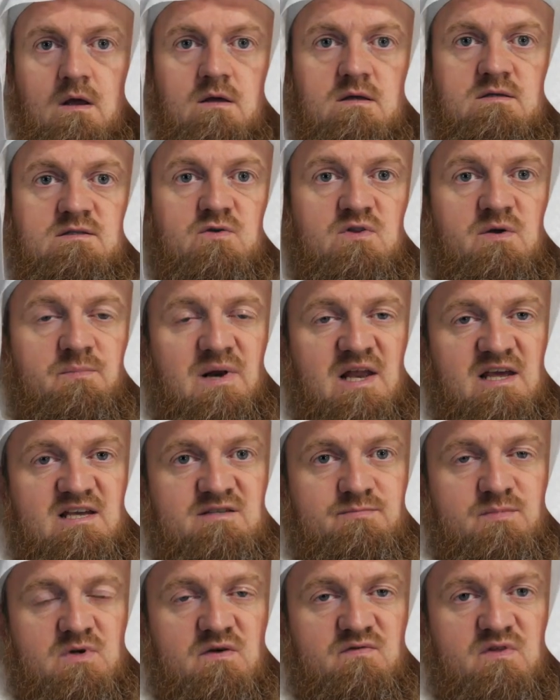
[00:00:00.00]
So the
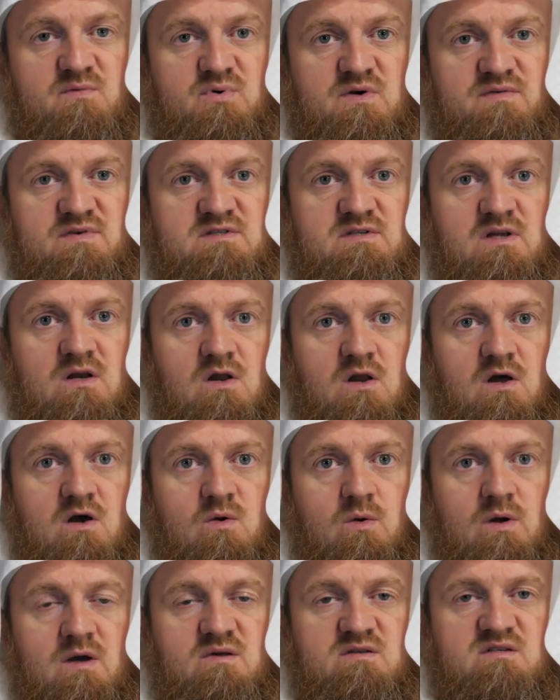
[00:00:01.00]
placement of the Prophet
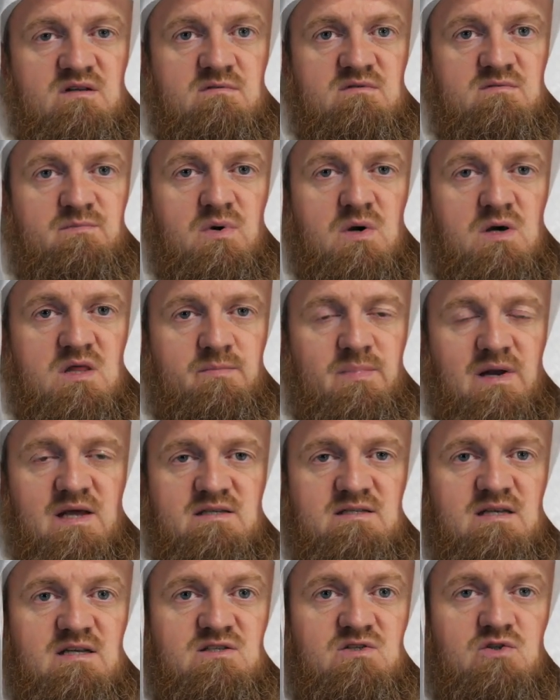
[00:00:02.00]
sallallahu alaihi wasallam's
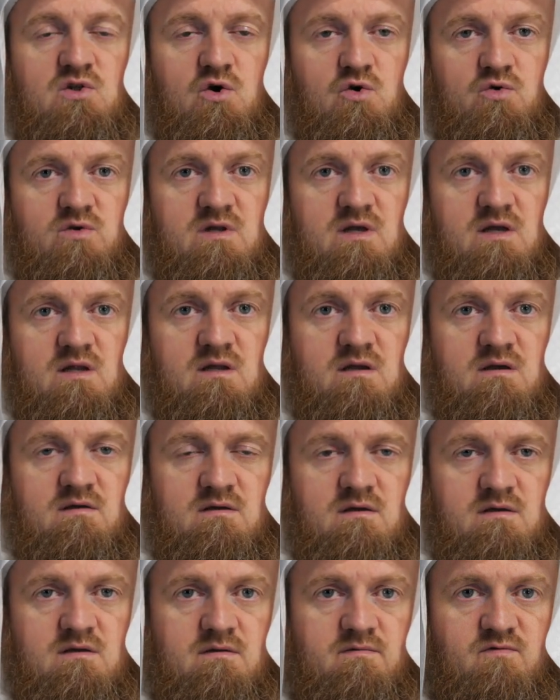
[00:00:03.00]
birthplace is known in
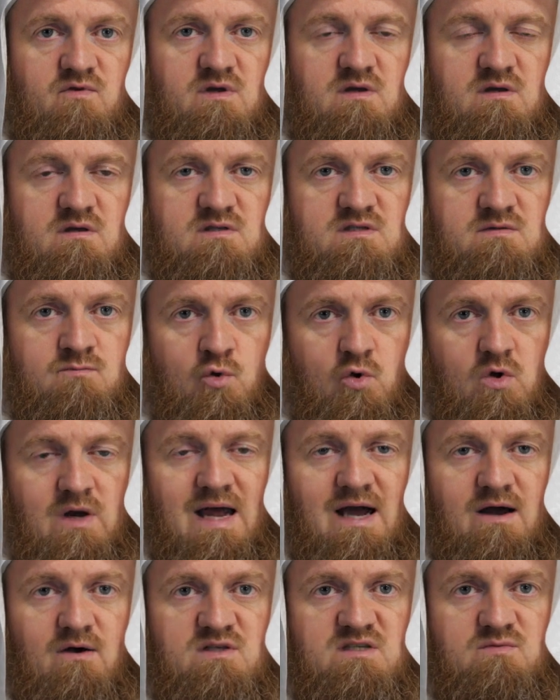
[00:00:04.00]
a very small
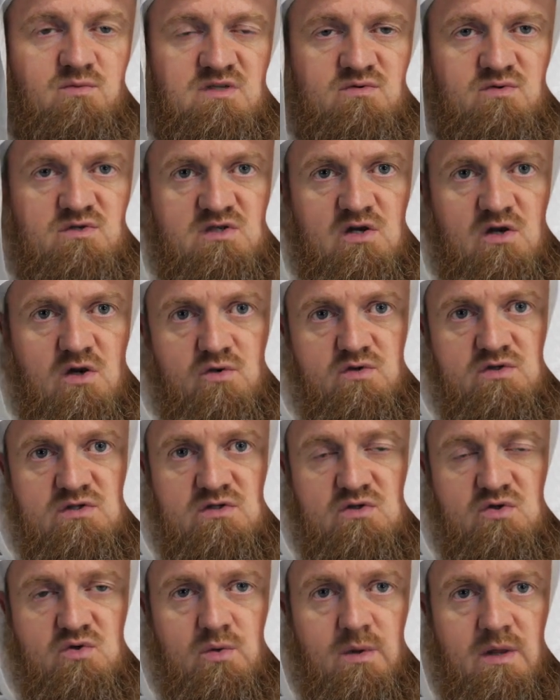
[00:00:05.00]
house which was close
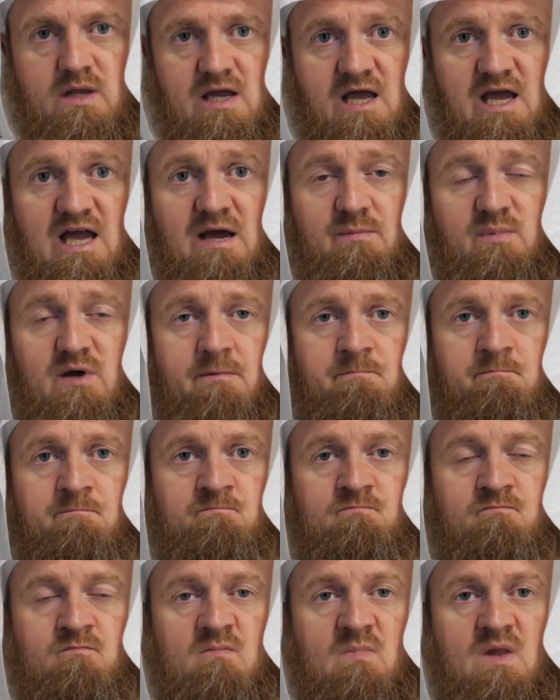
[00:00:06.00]
to the Kaaba.
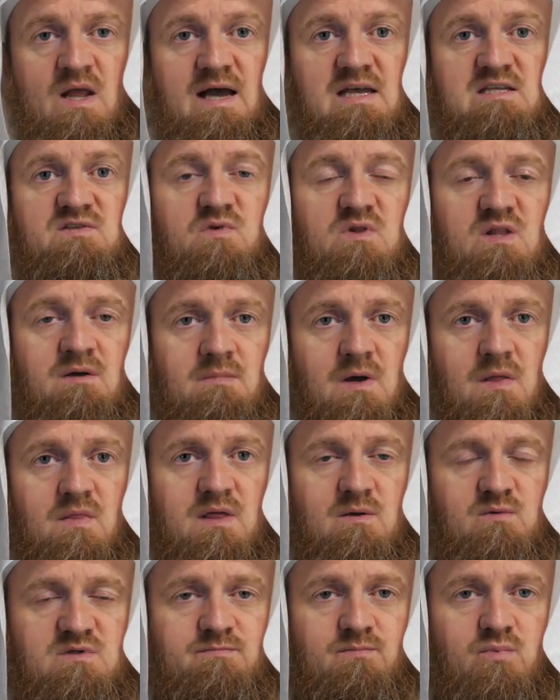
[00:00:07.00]
As for the
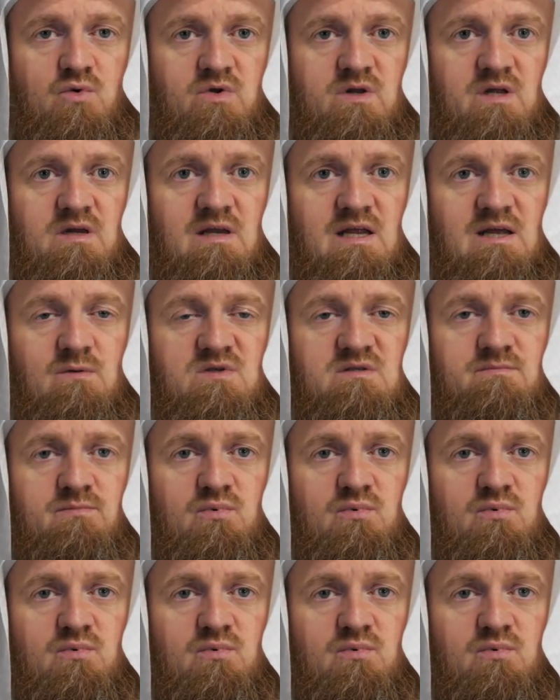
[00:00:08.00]
month he was born in, he was